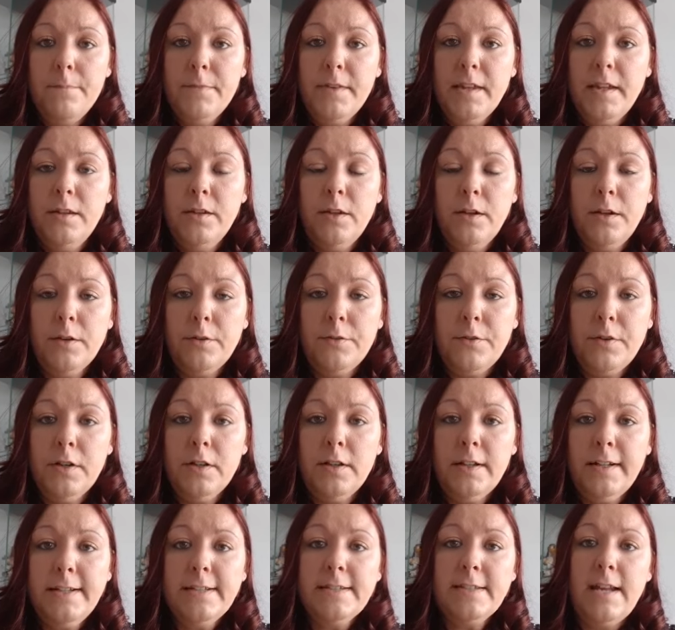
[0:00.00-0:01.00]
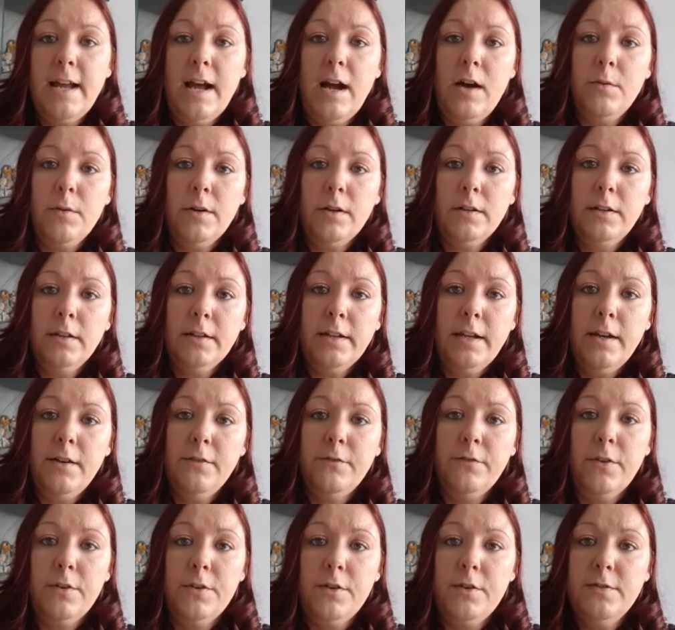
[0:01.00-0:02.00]
in their 30s now are looking
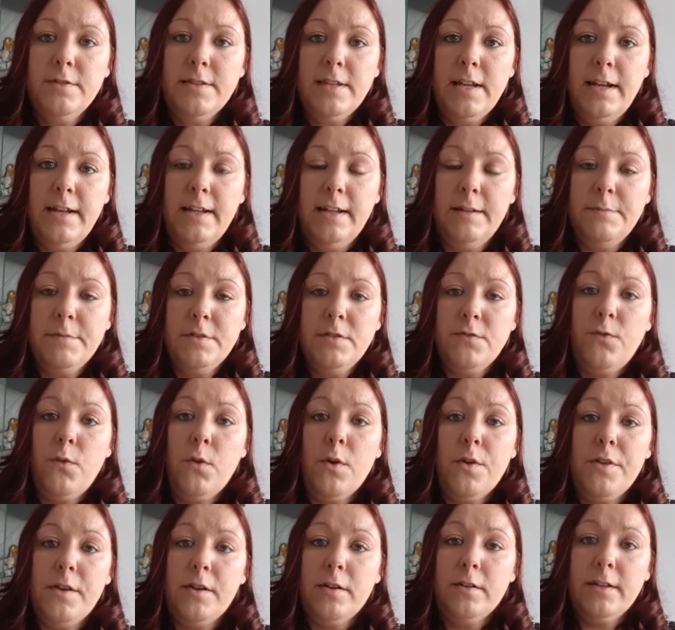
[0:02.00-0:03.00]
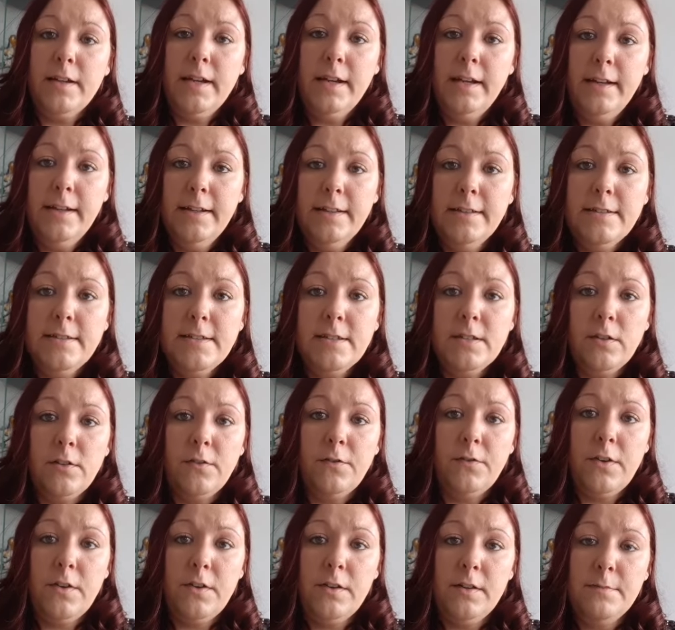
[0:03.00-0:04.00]
for those items for their kids or
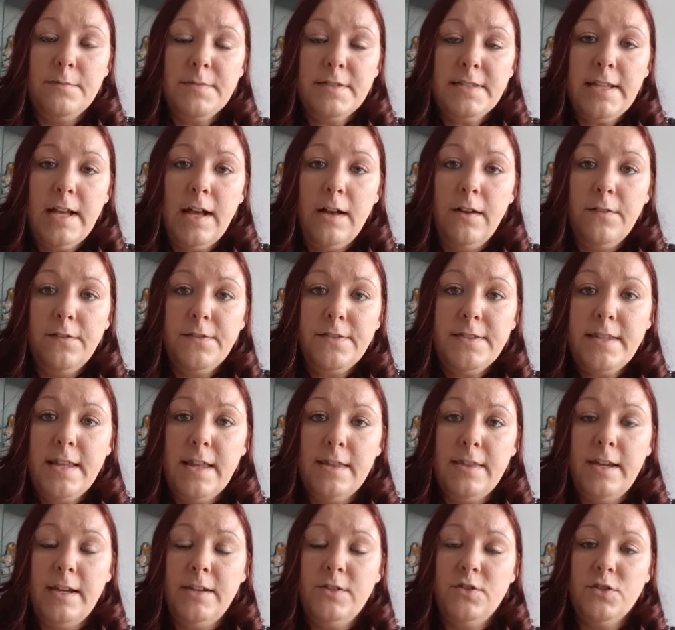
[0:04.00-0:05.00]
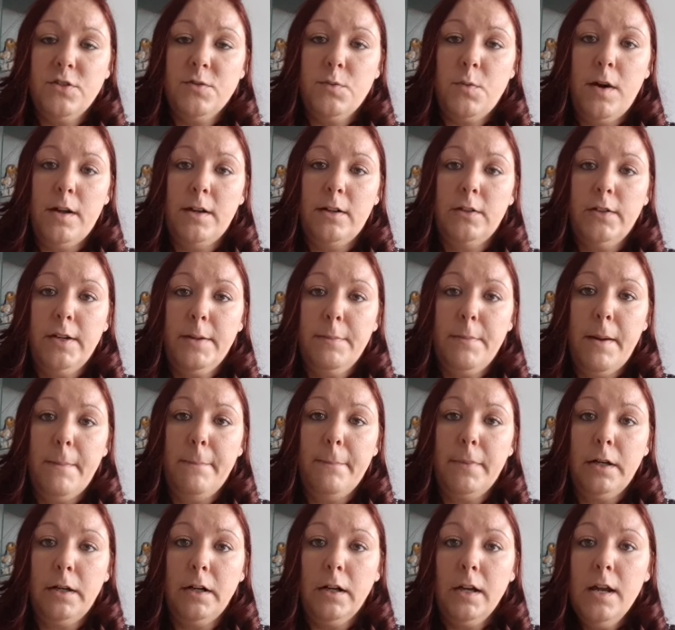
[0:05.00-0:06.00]
for themselves that they just want to
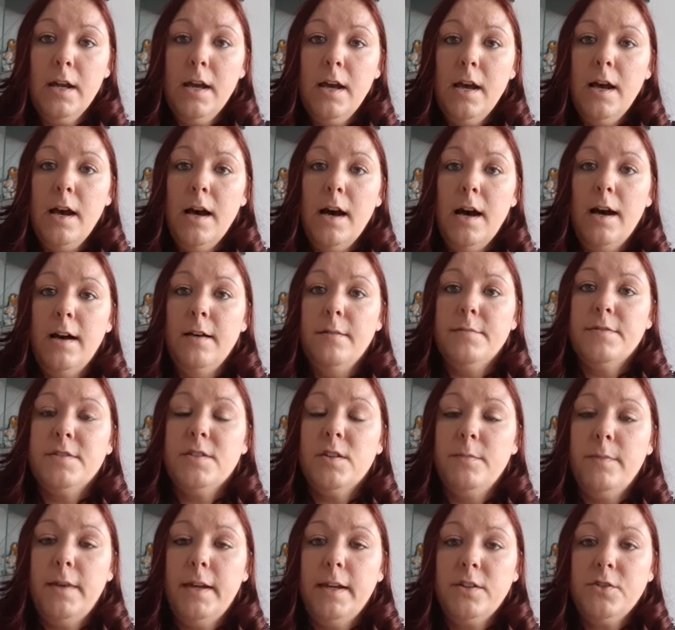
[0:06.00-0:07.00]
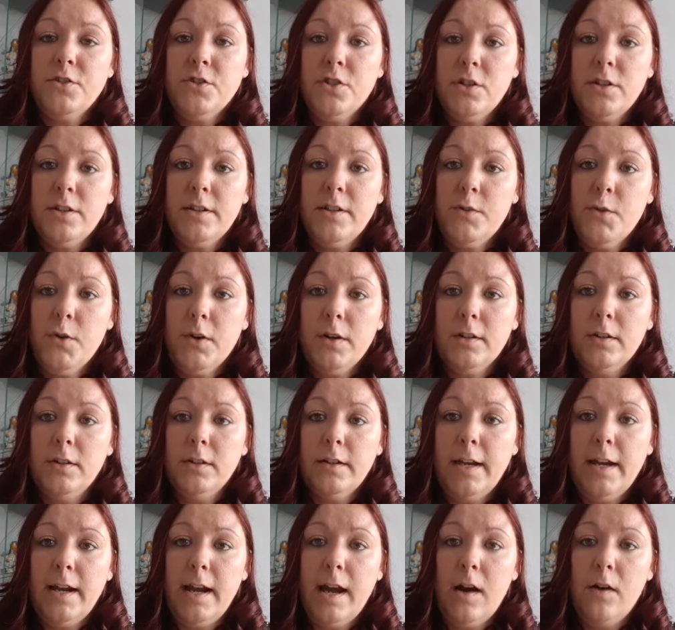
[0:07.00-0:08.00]
remember. So make sure you are
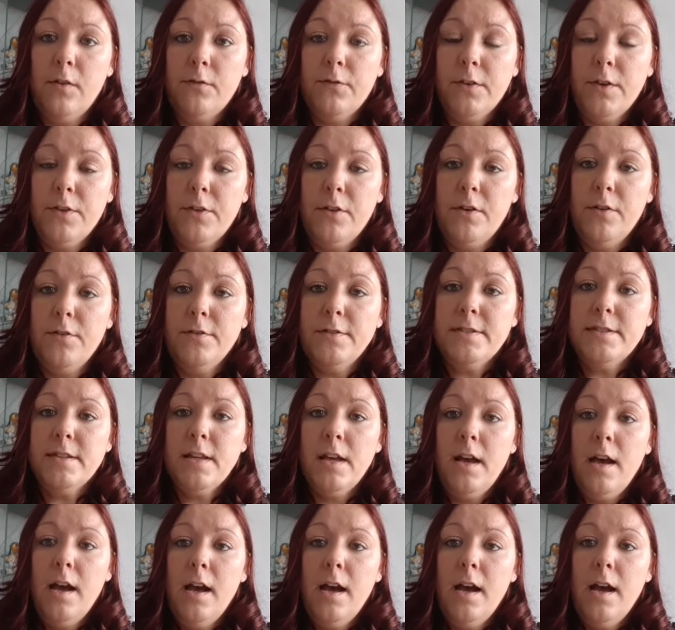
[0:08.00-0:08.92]
looking out for those.